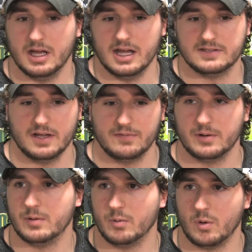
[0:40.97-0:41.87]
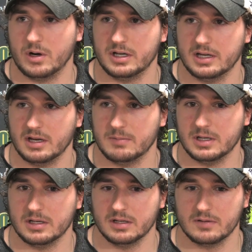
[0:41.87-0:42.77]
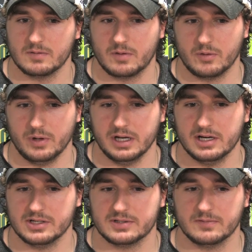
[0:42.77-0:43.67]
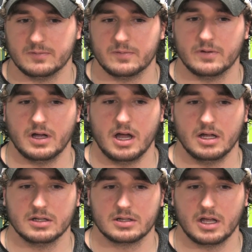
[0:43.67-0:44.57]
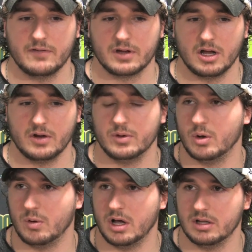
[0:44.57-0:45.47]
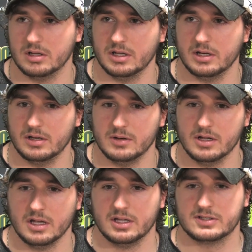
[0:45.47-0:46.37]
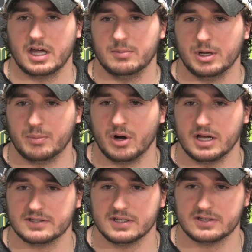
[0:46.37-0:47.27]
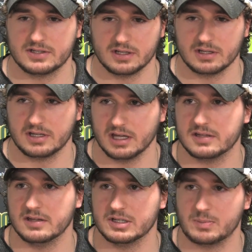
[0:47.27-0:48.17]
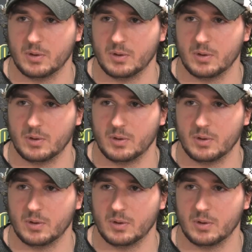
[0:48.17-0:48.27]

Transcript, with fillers: Yeah, it's definitely rewarding. I mean, 3 years of having gone real well, and it's kind of been a process to get to this